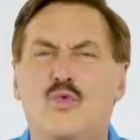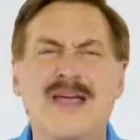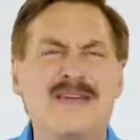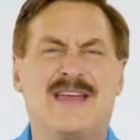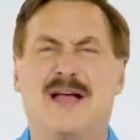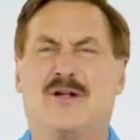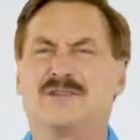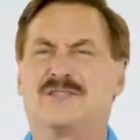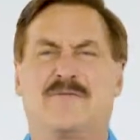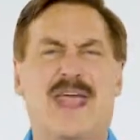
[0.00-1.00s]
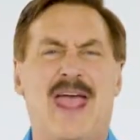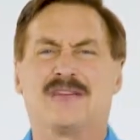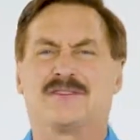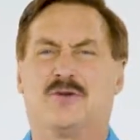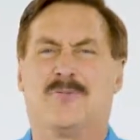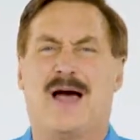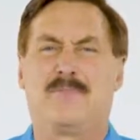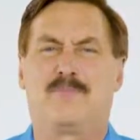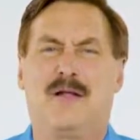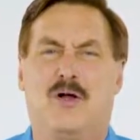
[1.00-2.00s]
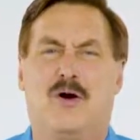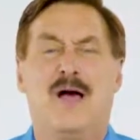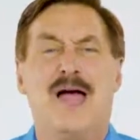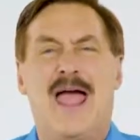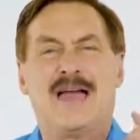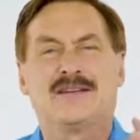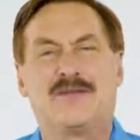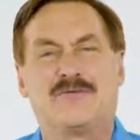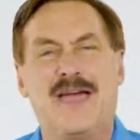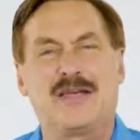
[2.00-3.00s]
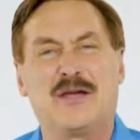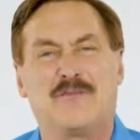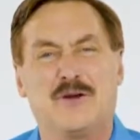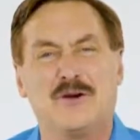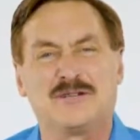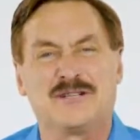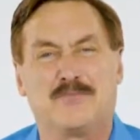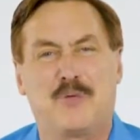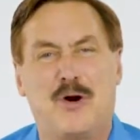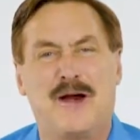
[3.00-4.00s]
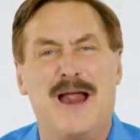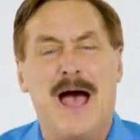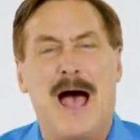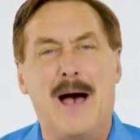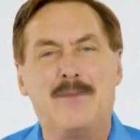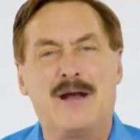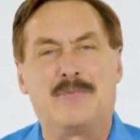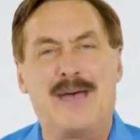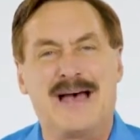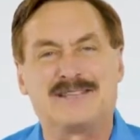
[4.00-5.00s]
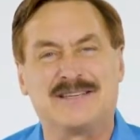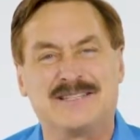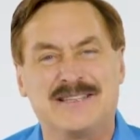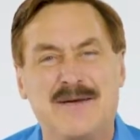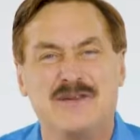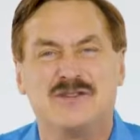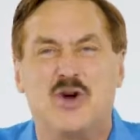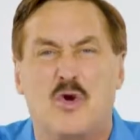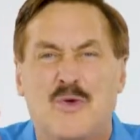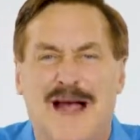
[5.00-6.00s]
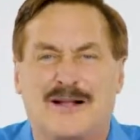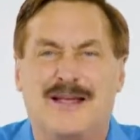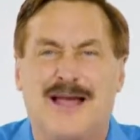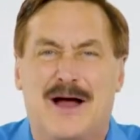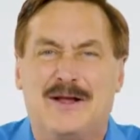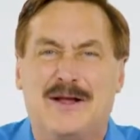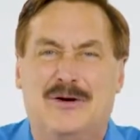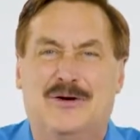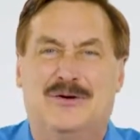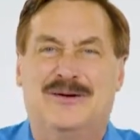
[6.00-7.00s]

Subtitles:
Retailers have canceled my pillow, and to thank you for your support, I'm going to pass the savings directly on to you.